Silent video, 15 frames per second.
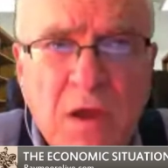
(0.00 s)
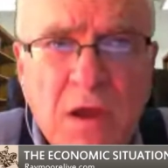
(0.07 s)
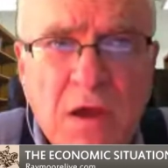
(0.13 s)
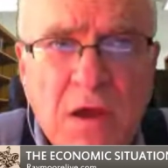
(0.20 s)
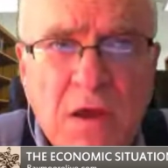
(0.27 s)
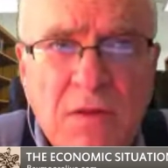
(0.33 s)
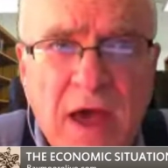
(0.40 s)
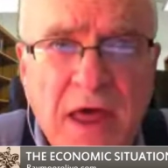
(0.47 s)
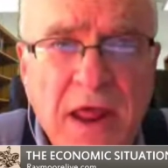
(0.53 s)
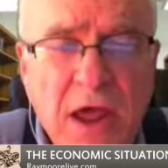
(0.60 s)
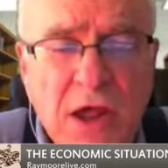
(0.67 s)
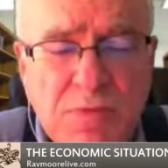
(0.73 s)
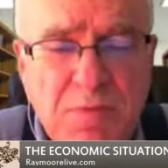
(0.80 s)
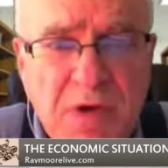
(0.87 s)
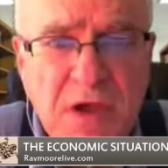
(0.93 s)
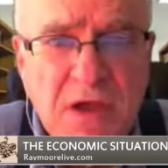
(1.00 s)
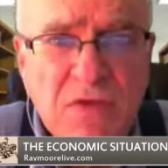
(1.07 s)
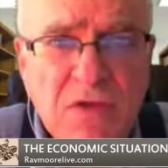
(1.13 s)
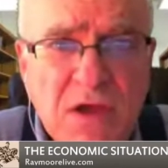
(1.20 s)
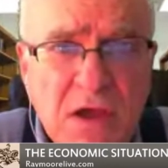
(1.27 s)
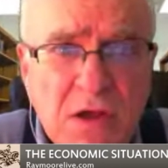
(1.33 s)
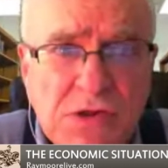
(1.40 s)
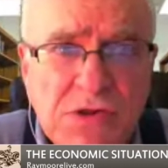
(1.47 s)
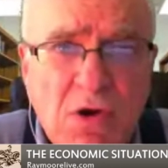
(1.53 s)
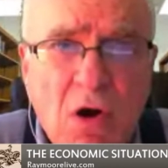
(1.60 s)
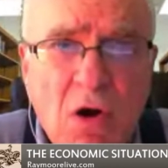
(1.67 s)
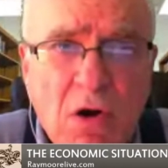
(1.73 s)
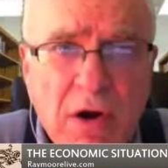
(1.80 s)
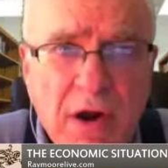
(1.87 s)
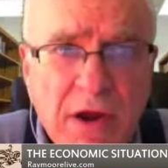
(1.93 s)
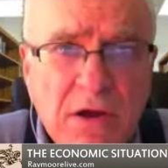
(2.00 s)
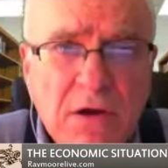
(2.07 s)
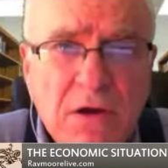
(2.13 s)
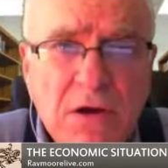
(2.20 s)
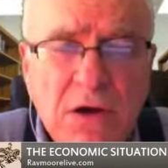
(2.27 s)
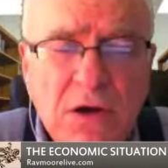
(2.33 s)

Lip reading: And that has been the historic